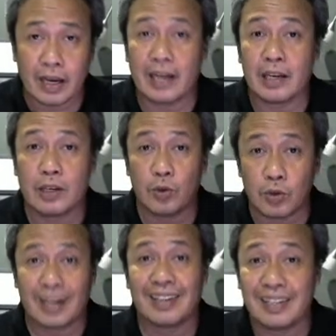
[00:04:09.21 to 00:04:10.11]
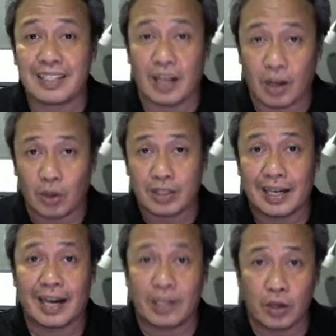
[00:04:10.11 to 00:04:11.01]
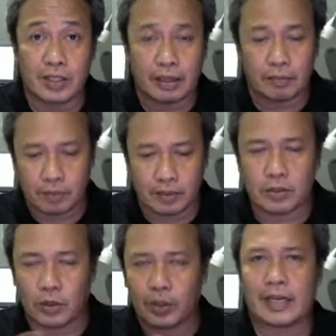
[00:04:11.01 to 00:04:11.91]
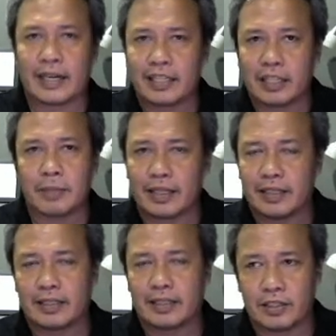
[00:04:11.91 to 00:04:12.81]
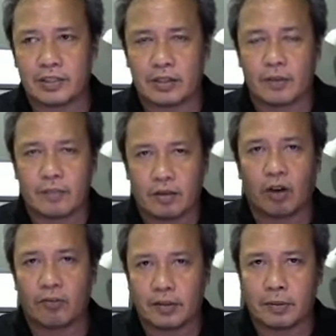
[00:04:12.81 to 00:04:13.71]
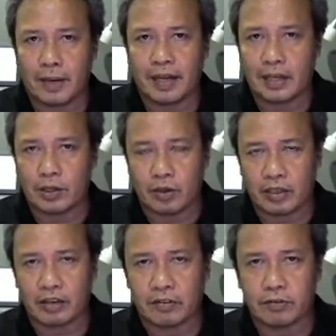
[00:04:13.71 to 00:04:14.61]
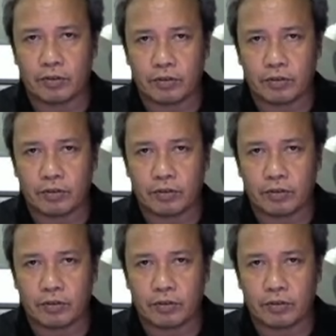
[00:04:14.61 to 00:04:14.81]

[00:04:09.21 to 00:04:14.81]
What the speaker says: And you run this alongside your sample so you can estimate the size of the band that you're looking for.